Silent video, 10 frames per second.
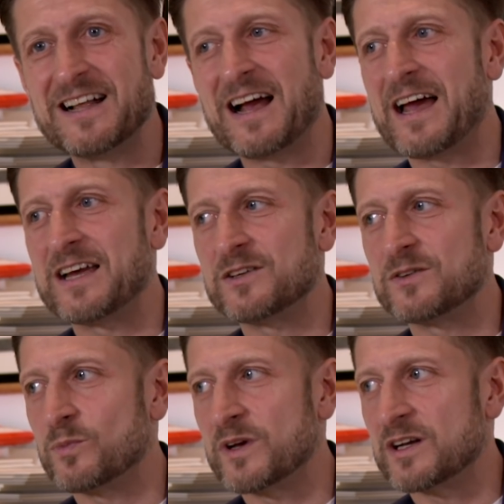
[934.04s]

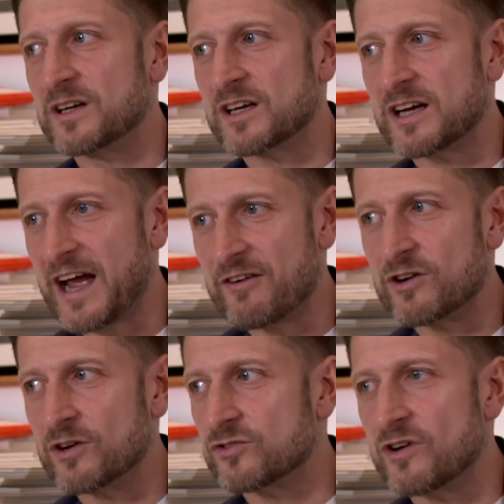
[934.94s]
And we're going to carry
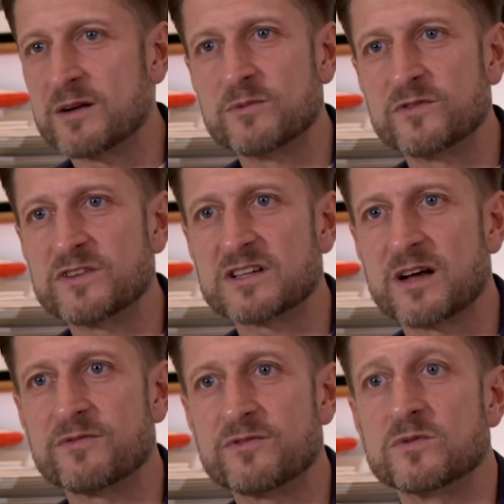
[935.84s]
on trying to move this
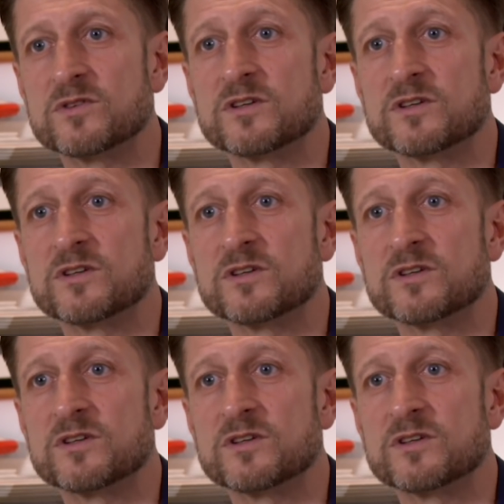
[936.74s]
club forward.